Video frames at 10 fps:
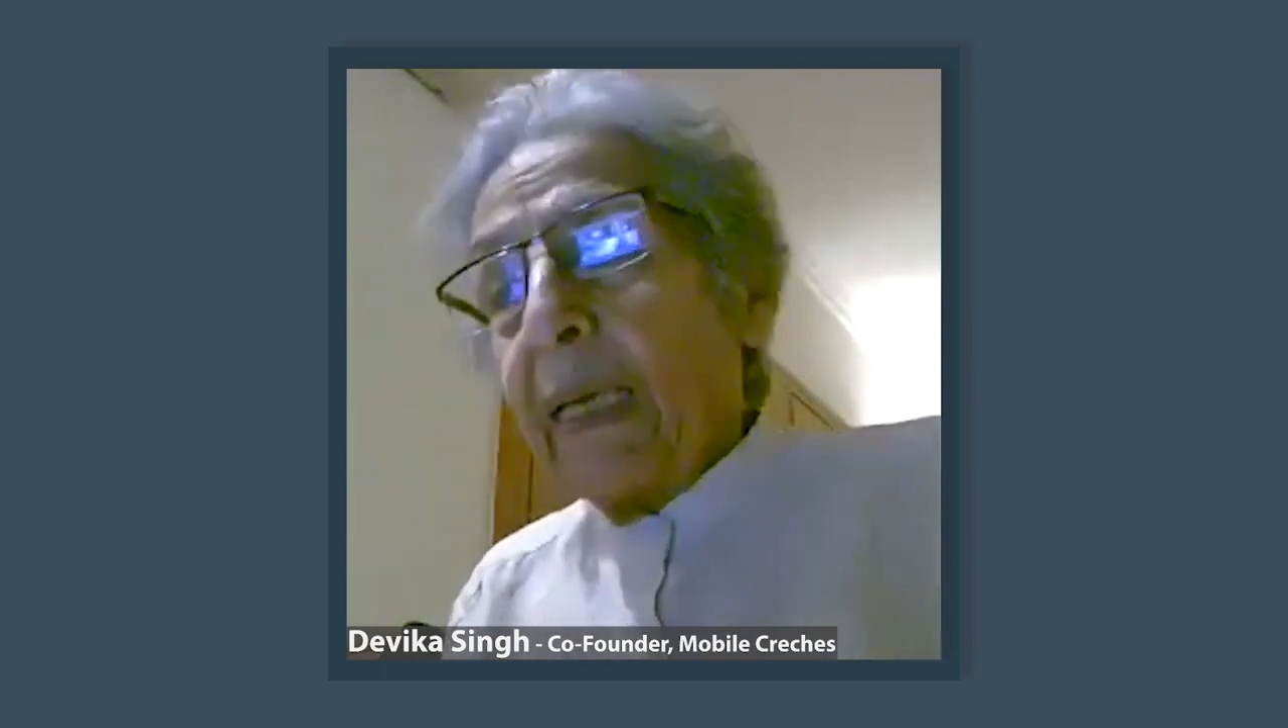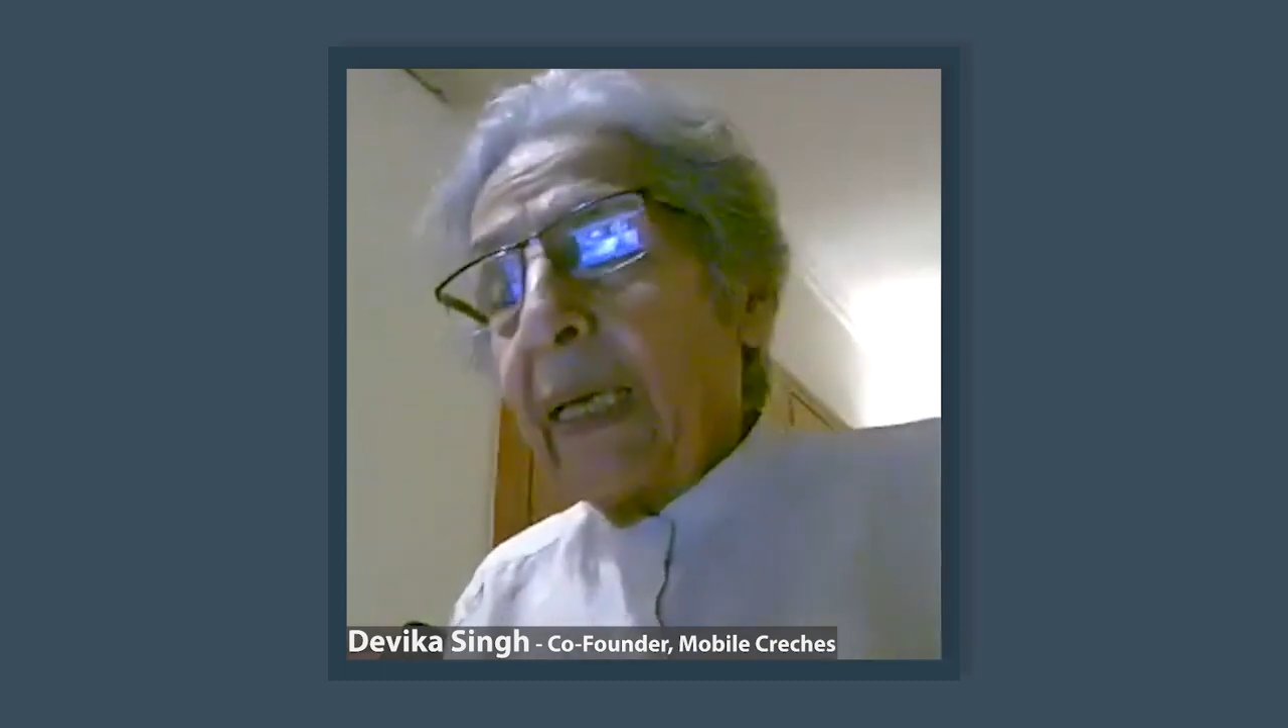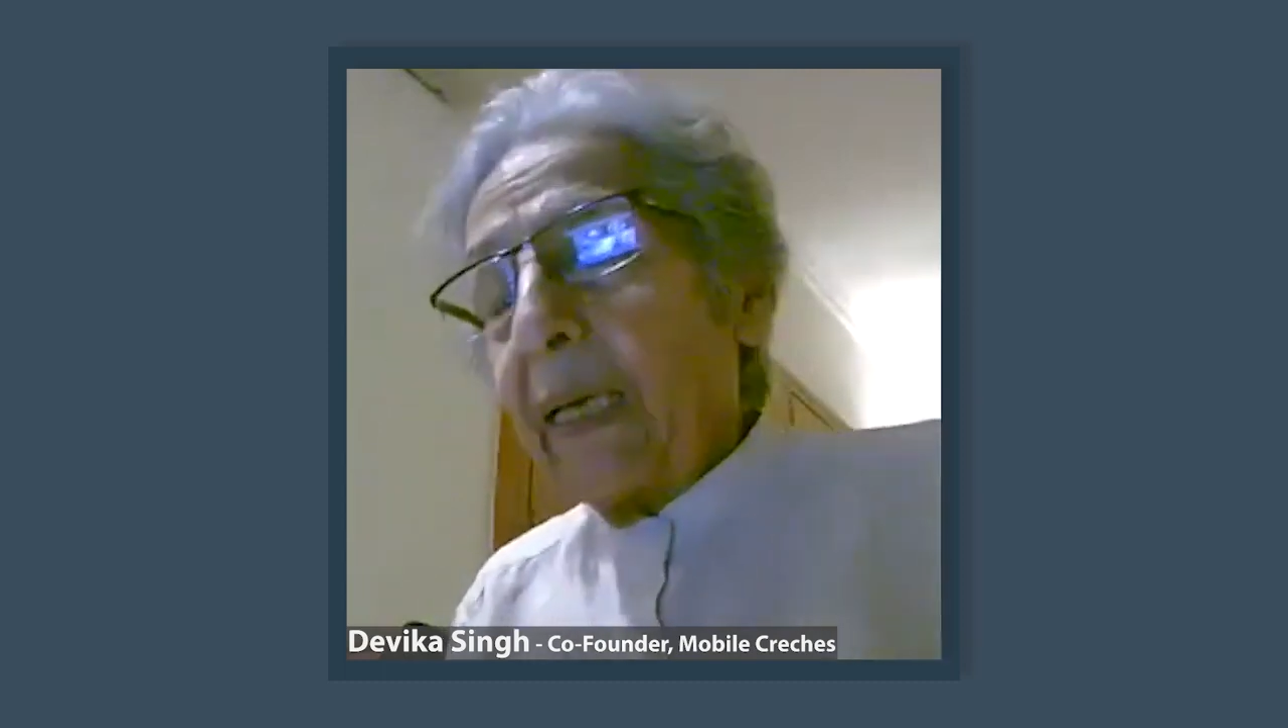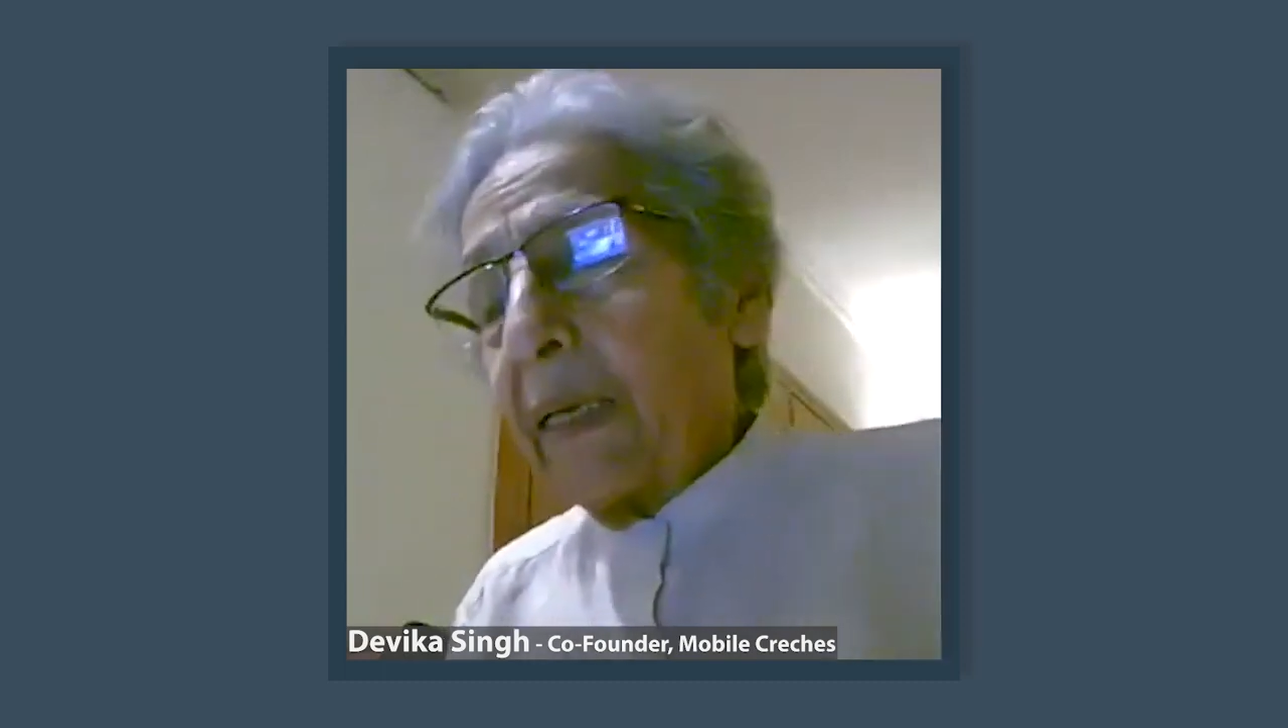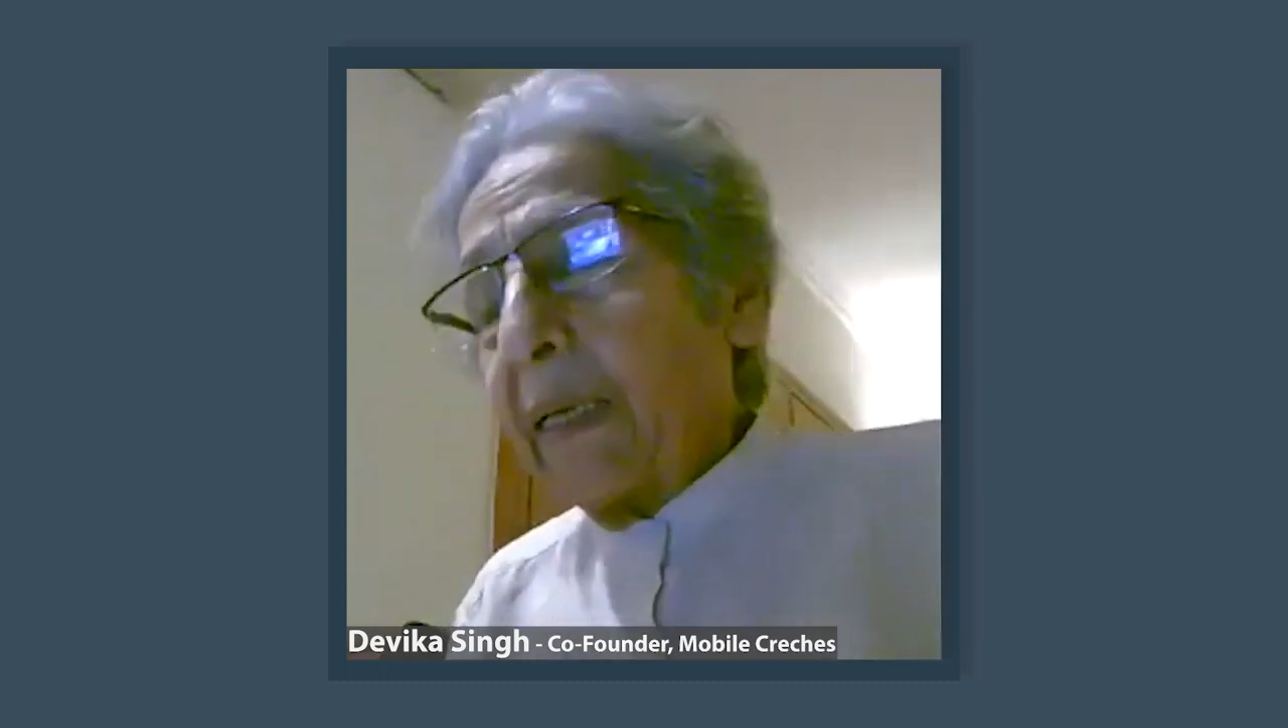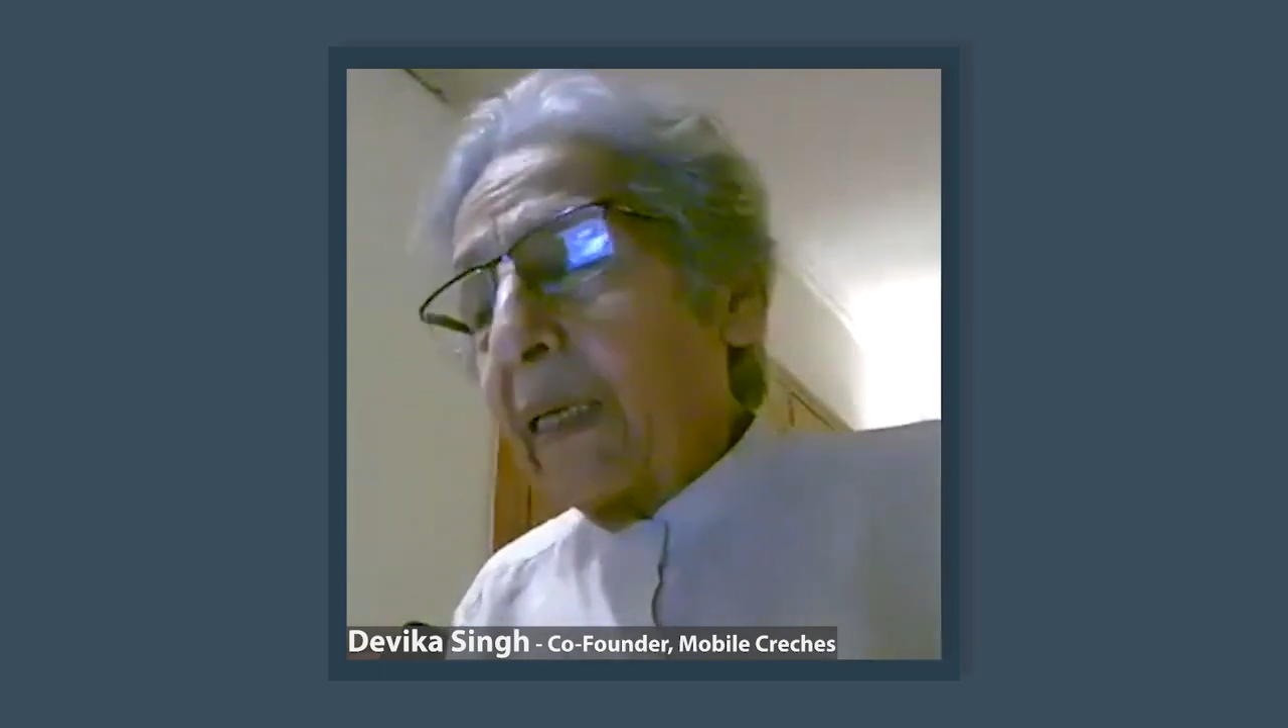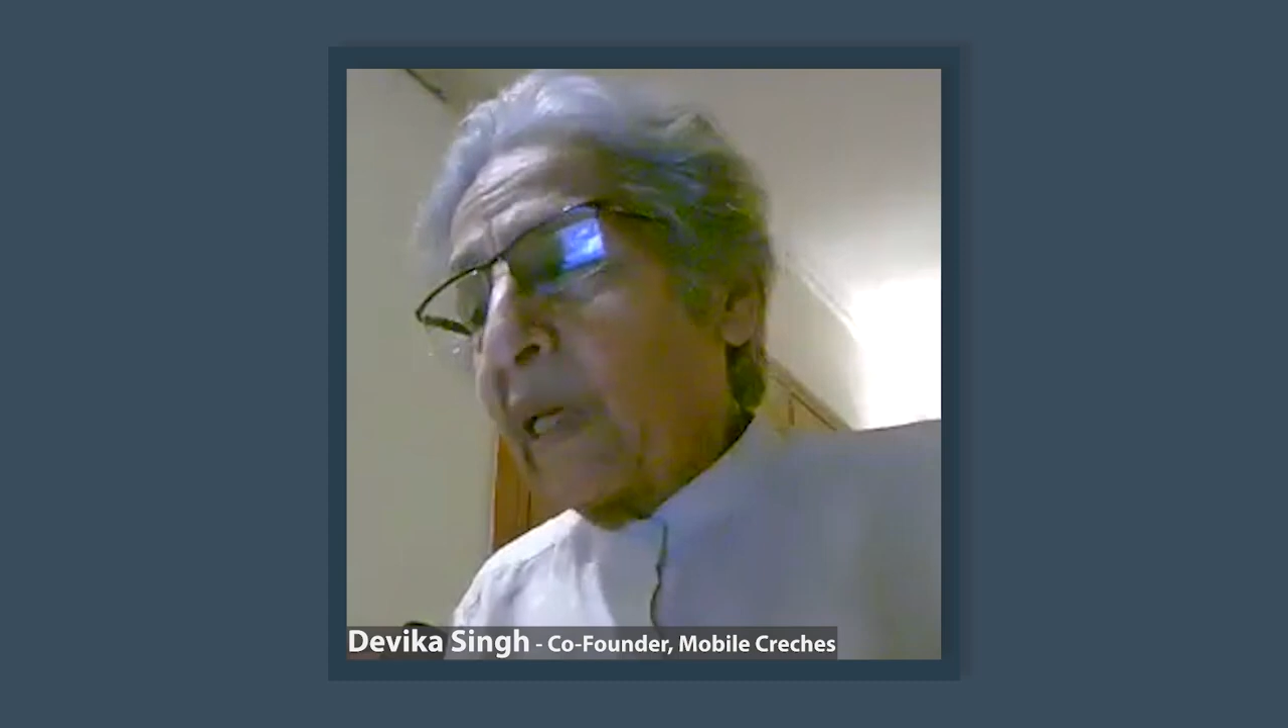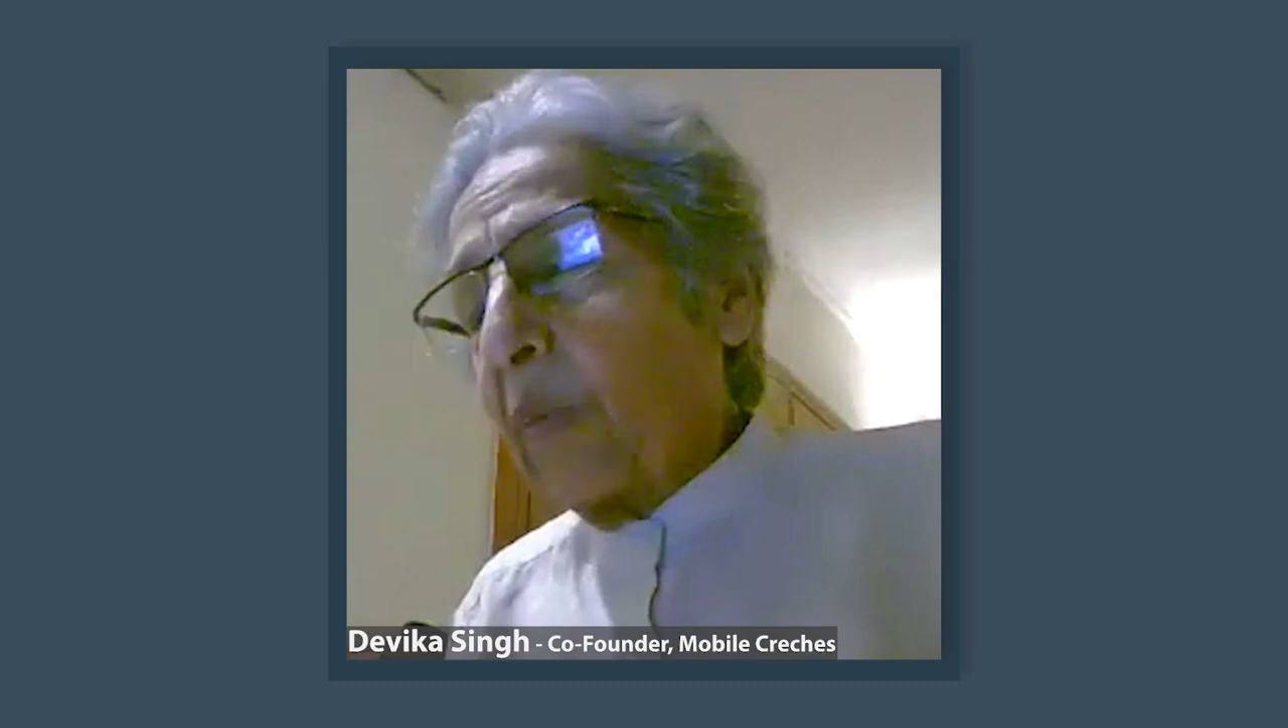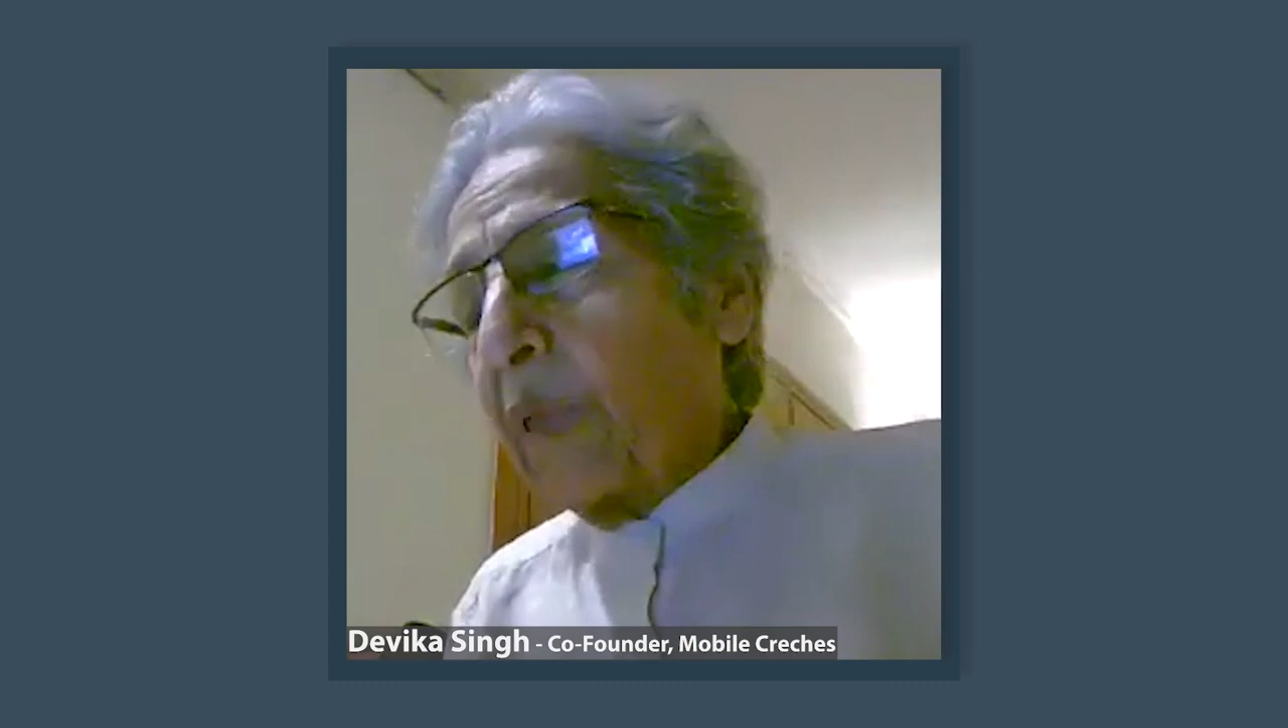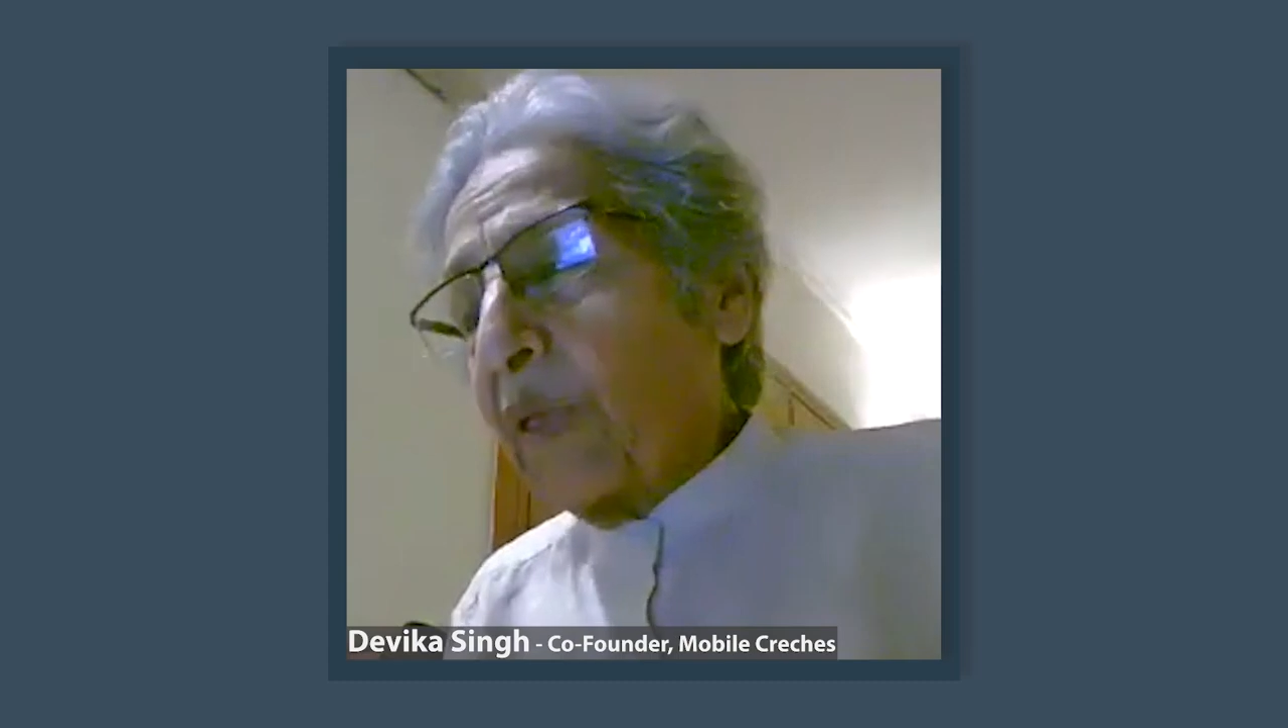and a
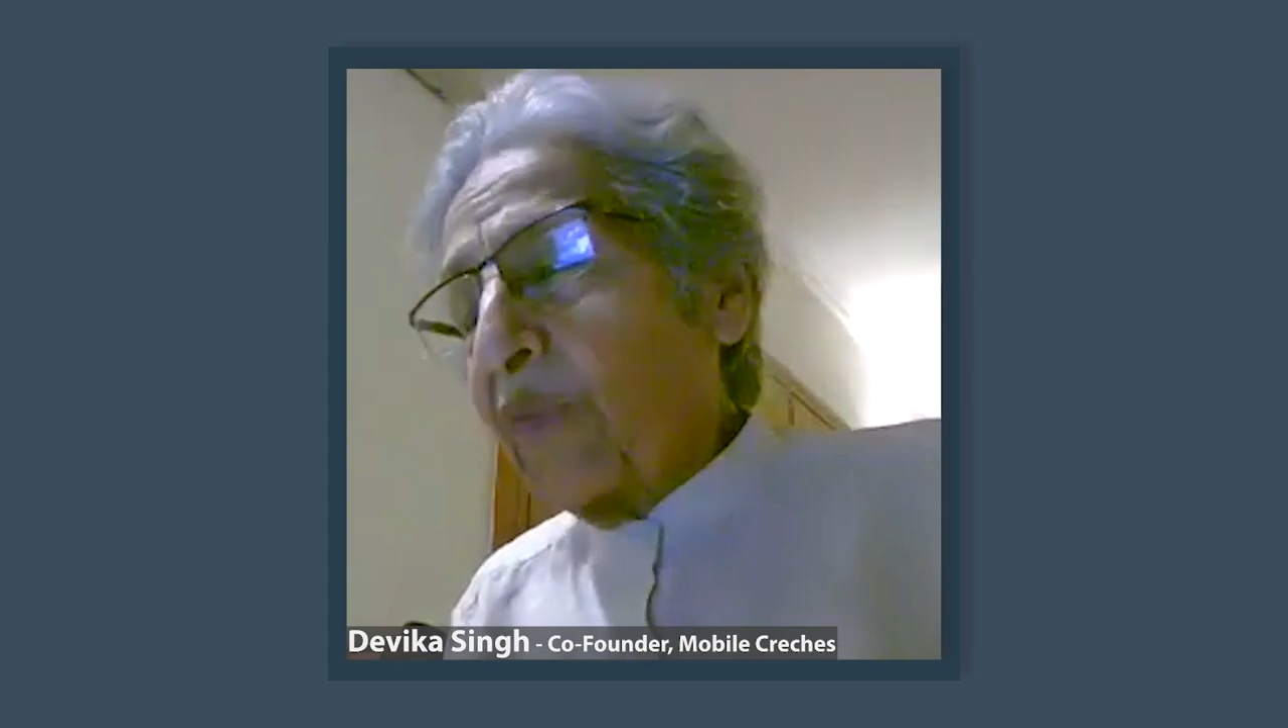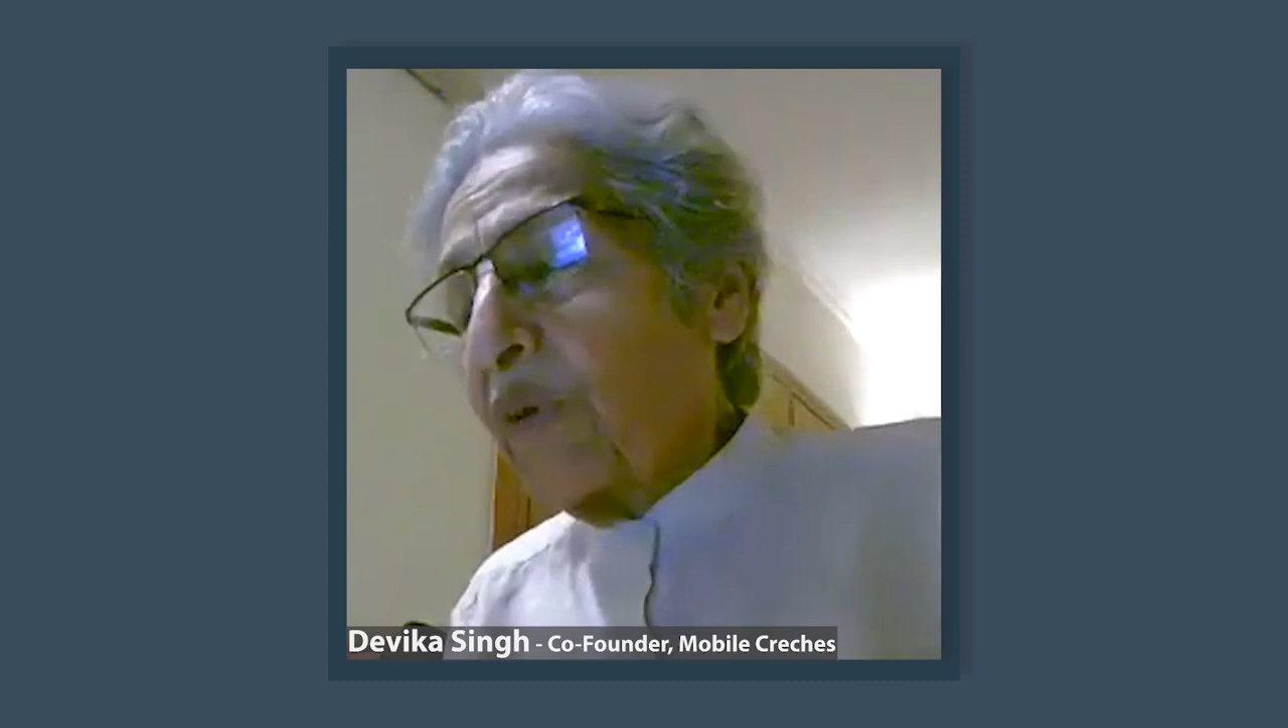little bit of